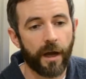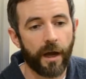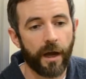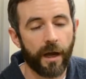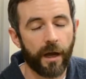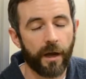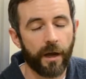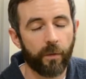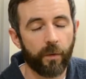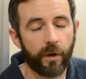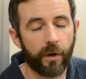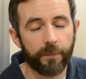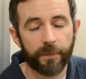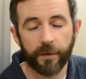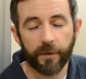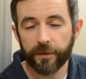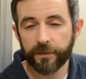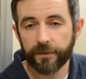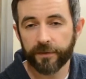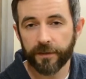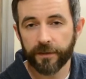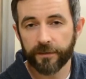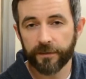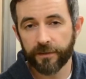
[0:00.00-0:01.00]
One
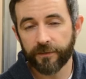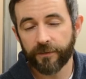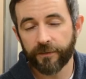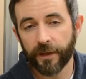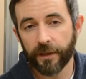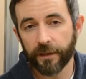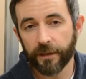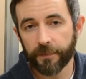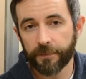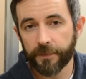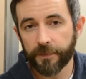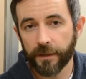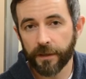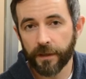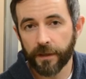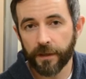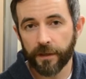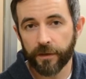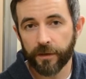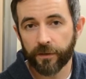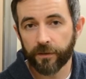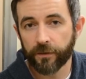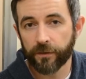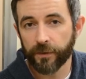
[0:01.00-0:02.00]
person has developed
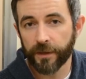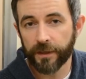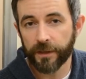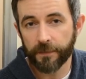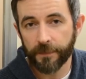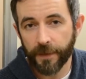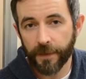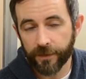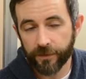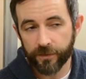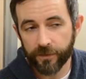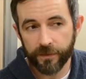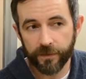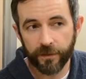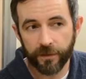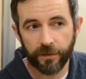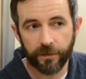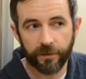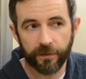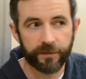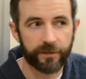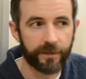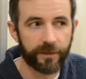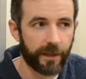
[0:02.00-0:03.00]
a
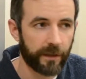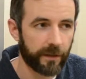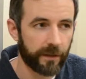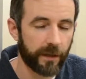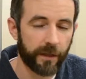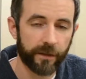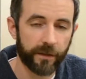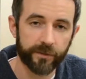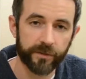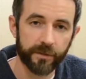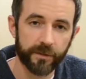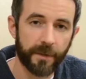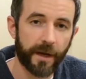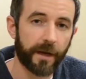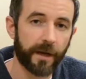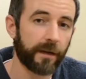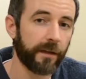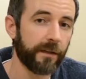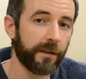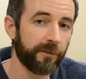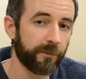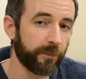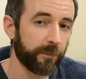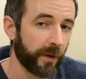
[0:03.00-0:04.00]
three-dimensional cell culture
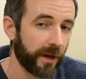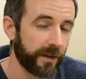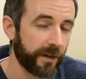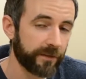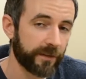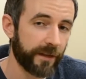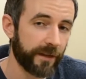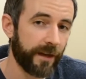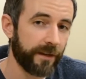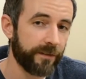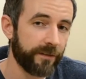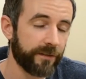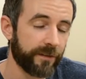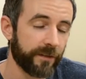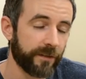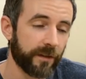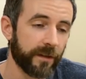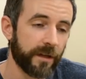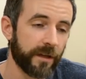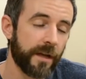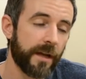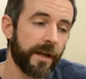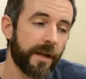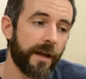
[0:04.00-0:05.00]
model of breast
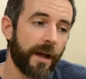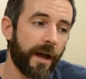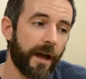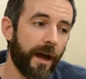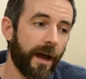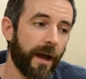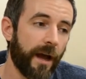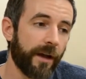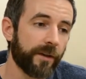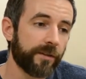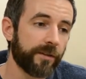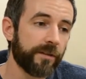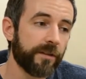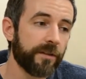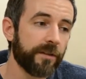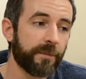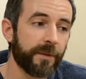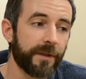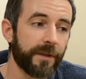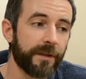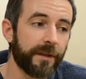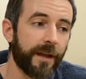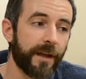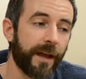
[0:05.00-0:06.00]
cancer. She's
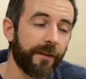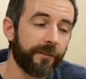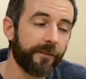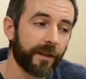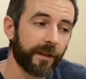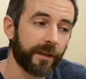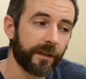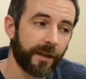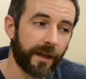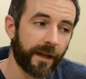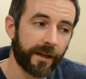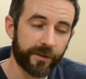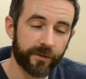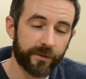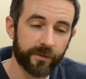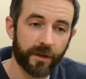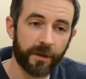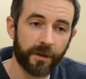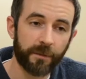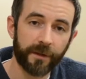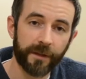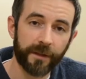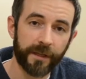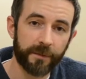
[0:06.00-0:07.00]
been having a lot of
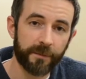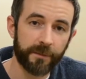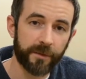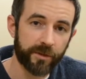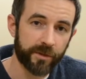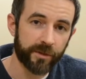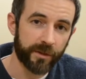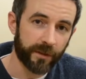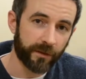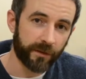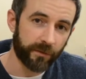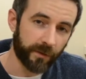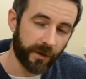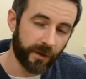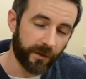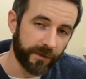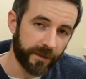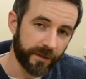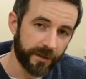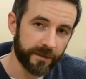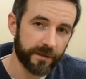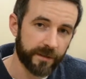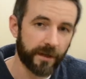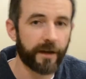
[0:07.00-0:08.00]
trouble imaging throughout
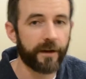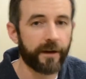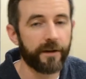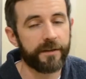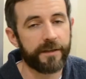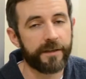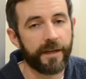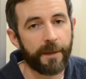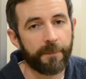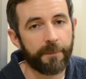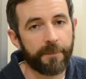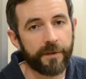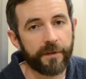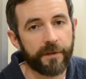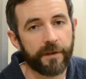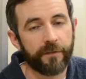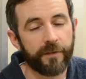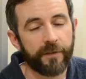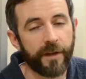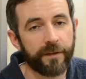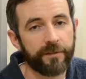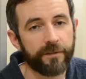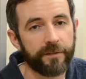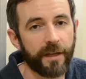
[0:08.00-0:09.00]
the entire depth
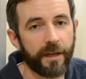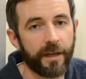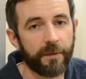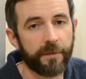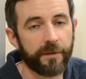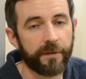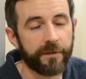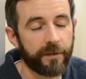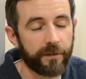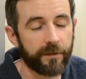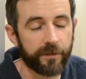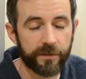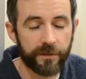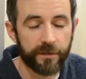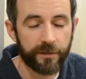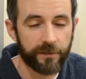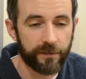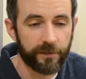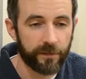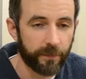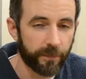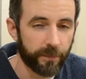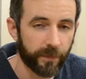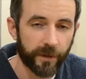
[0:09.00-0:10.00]
of that sample, so she's
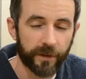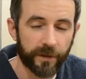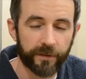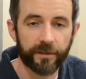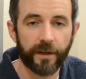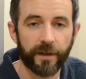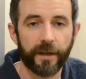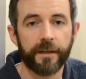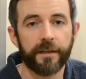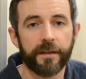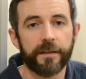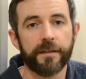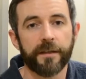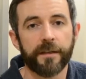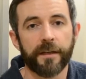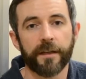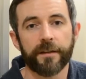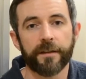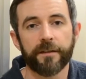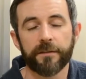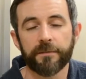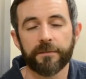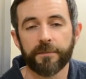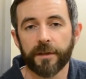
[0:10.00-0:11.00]
super excited to
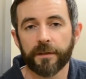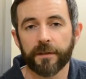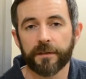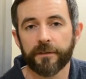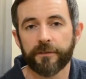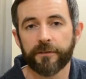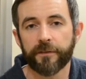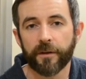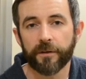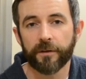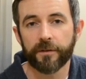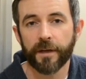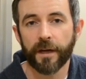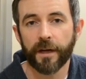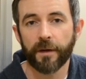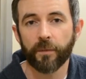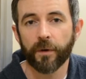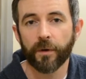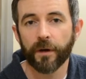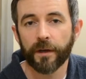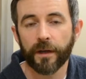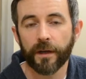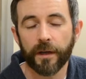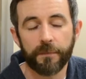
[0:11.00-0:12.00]
get this multiphoton
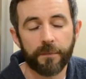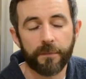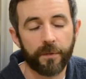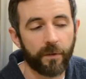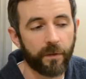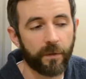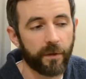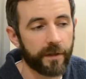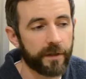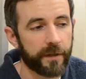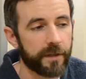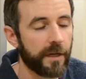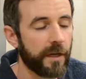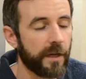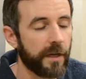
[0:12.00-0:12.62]
work on board.